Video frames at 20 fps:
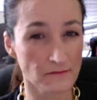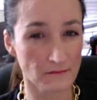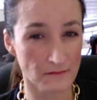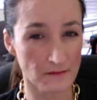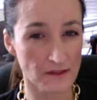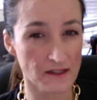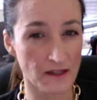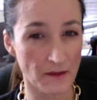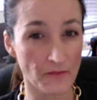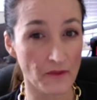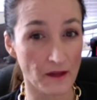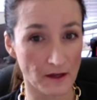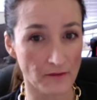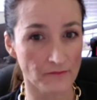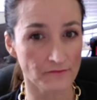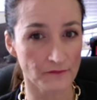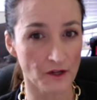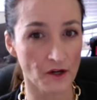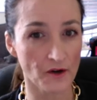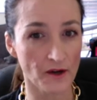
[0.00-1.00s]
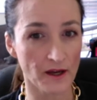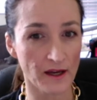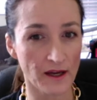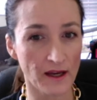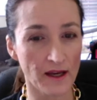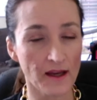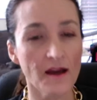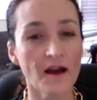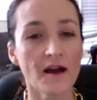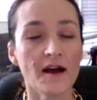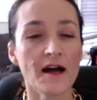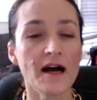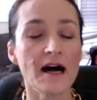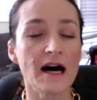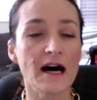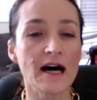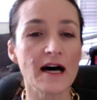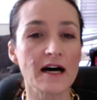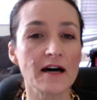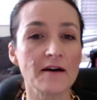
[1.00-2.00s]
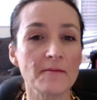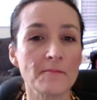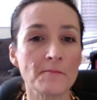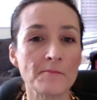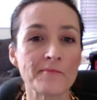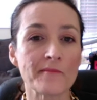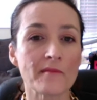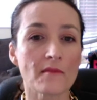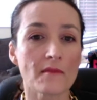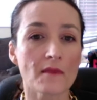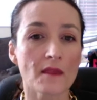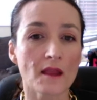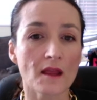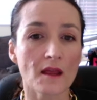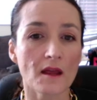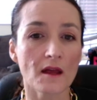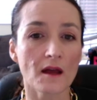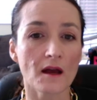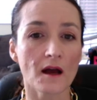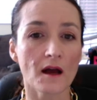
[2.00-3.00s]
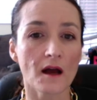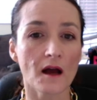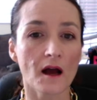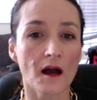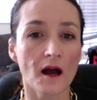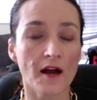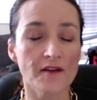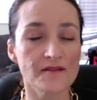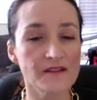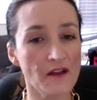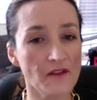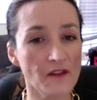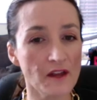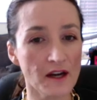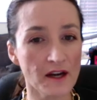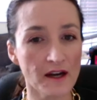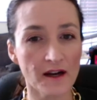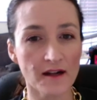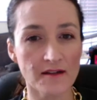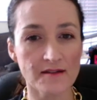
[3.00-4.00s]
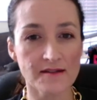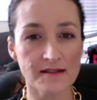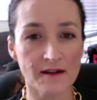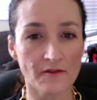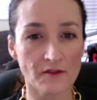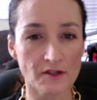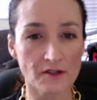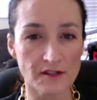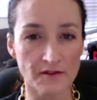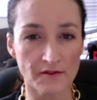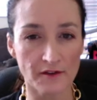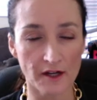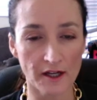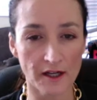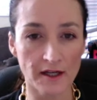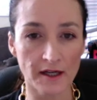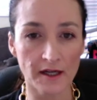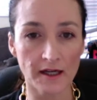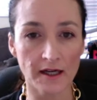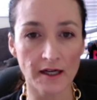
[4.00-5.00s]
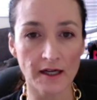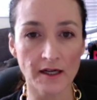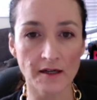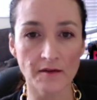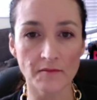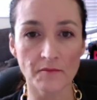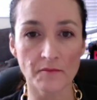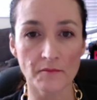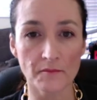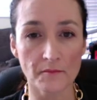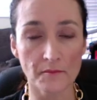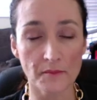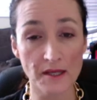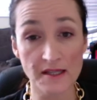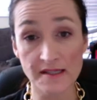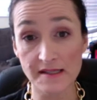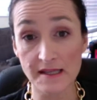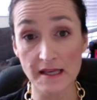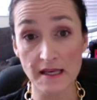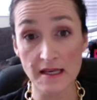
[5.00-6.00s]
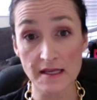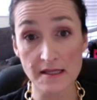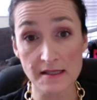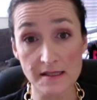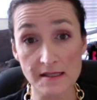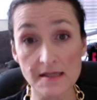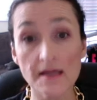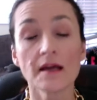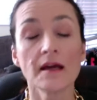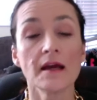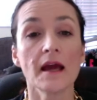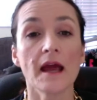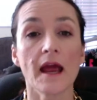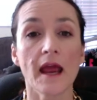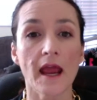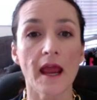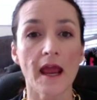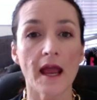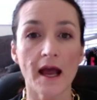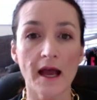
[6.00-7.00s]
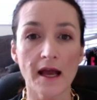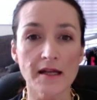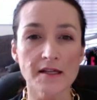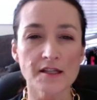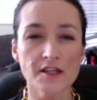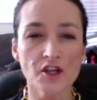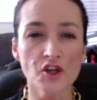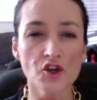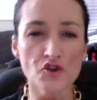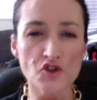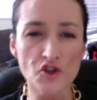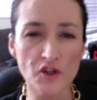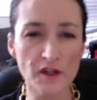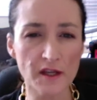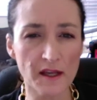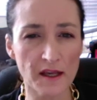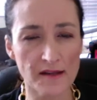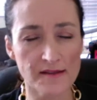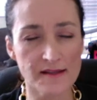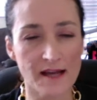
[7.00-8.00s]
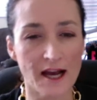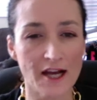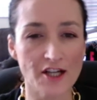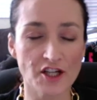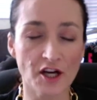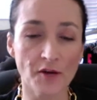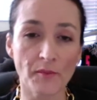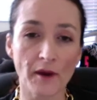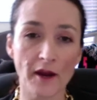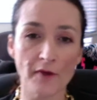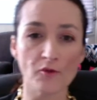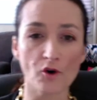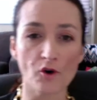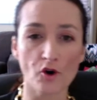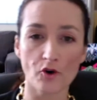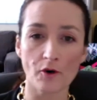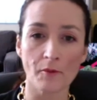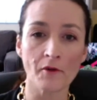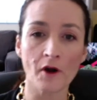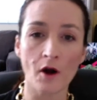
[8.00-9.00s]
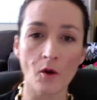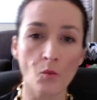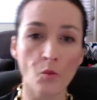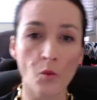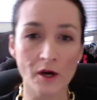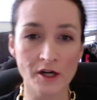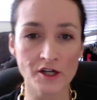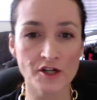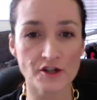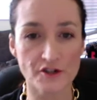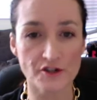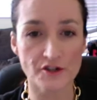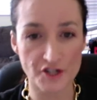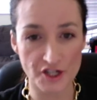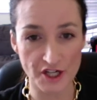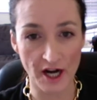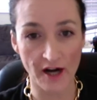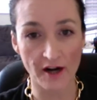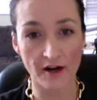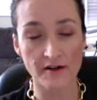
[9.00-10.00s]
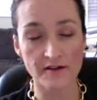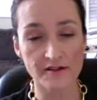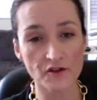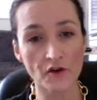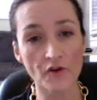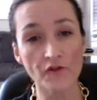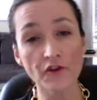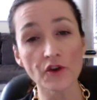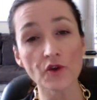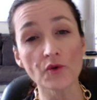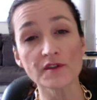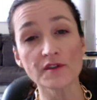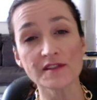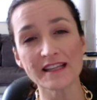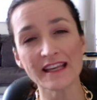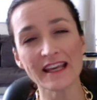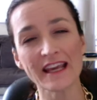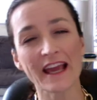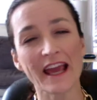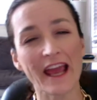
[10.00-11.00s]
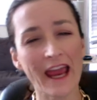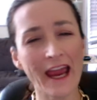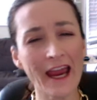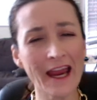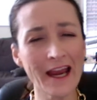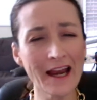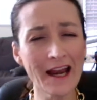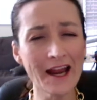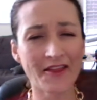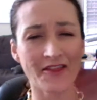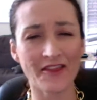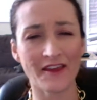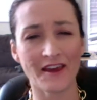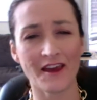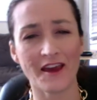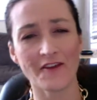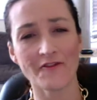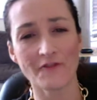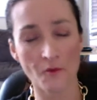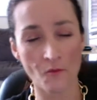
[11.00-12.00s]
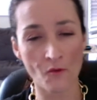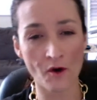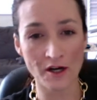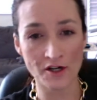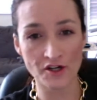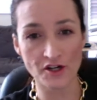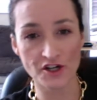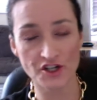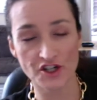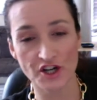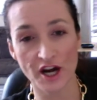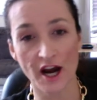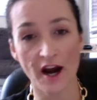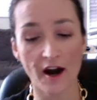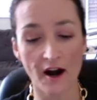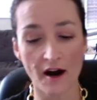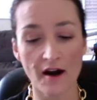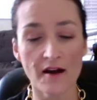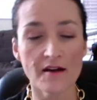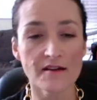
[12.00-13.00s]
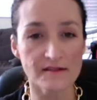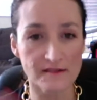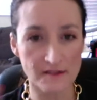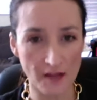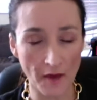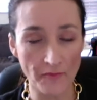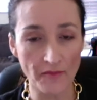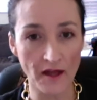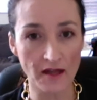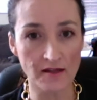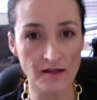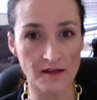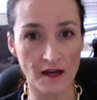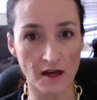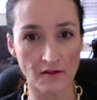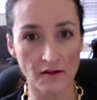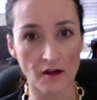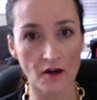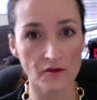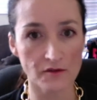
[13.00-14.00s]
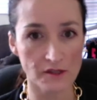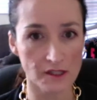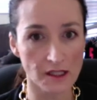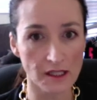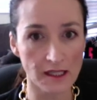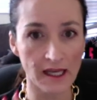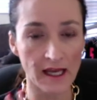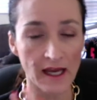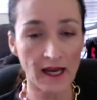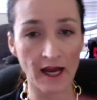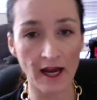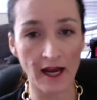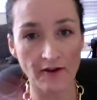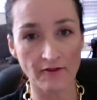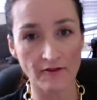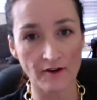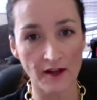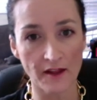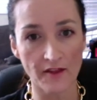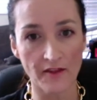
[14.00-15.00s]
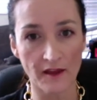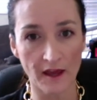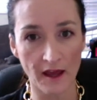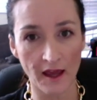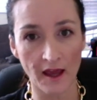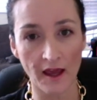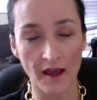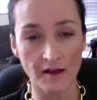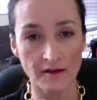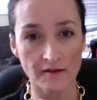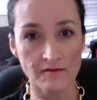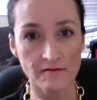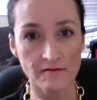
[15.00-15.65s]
something, okay? I downloaded it on several different PCs, and usually it gets hijacked by a program called Wondershare. So if you see anything from Wondershare, stop that download, delete everything,